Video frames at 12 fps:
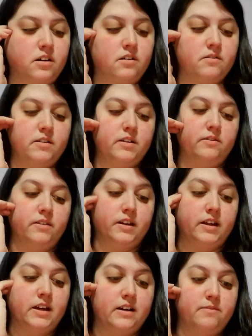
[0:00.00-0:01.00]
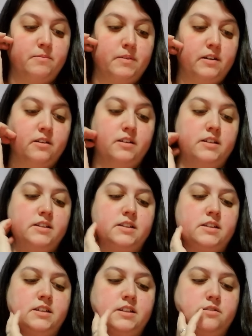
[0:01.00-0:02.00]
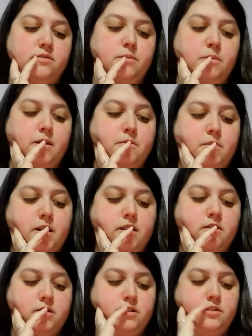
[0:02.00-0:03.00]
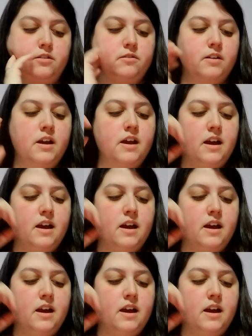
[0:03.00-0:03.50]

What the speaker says: already running half marathon distances with me a month or two